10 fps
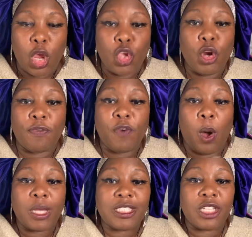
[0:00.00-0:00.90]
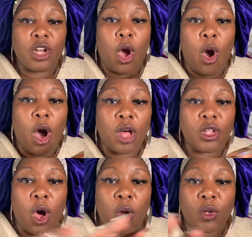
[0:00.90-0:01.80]
You're focusing
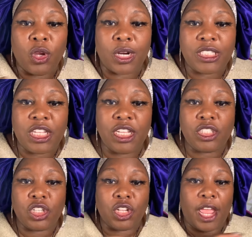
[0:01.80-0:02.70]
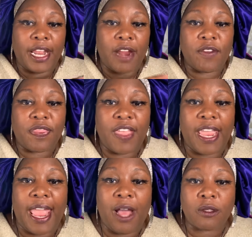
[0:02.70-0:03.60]
all on your attention and
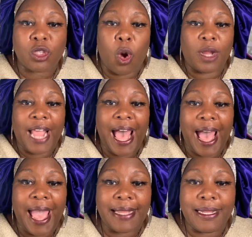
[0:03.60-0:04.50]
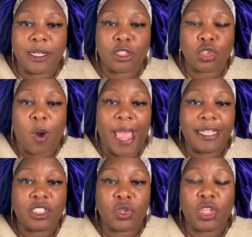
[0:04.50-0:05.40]
everything else on hiding and
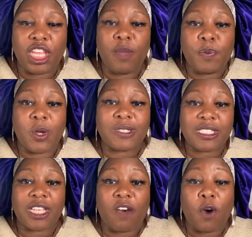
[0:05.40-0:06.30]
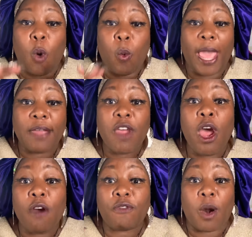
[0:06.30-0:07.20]
trying to keep yourself away
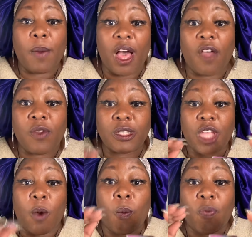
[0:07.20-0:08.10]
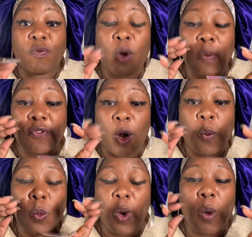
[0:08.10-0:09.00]
from others and from
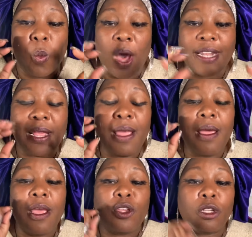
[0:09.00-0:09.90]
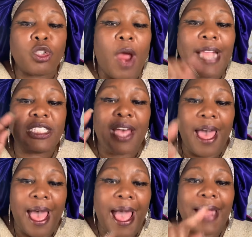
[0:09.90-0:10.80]
what you're trying to
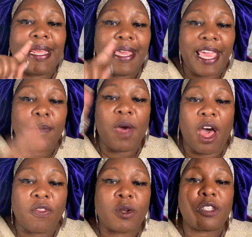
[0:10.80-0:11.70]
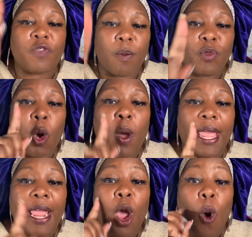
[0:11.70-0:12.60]
hide and keep others from
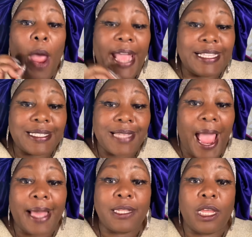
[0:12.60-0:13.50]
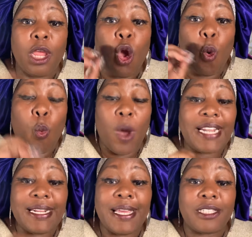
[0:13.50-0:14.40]
knowing exactly
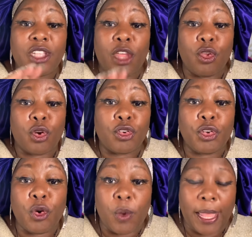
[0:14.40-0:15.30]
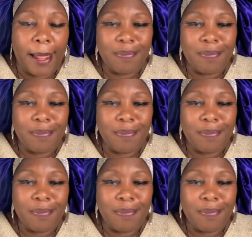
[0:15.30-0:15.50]
what it is that you're doing.